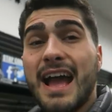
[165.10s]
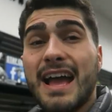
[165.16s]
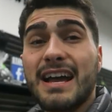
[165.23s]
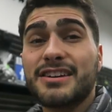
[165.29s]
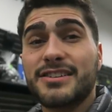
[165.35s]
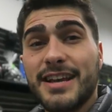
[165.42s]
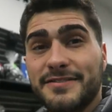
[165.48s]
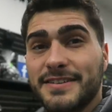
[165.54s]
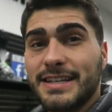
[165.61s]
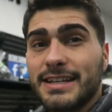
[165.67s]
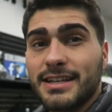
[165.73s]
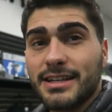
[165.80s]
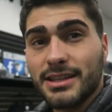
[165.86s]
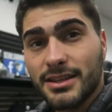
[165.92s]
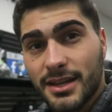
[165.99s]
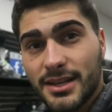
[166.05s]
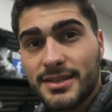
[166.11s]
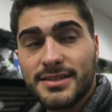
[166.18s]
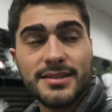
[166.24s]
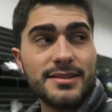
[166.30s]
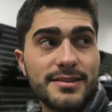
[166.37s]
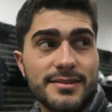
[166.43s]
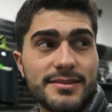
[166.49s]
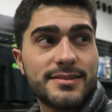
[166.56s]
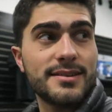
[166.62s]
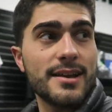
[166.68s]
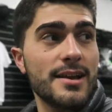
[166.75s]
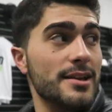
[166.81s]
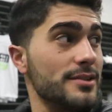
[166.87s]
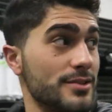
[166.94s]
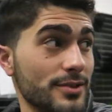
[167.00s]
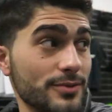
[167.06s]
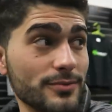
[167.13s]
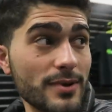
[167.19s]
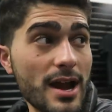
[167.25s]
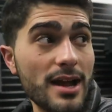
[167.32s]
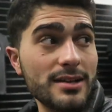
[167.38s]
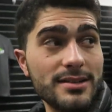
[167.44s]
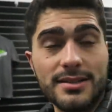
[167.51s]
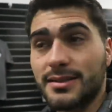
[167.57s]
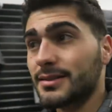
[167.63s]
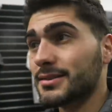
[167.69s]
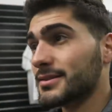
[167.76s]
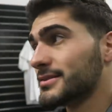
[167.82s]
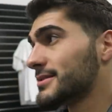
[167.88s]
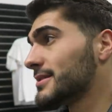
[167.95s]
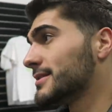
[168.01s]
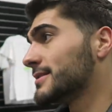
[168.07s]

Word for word: I actually have to get a license to ride these.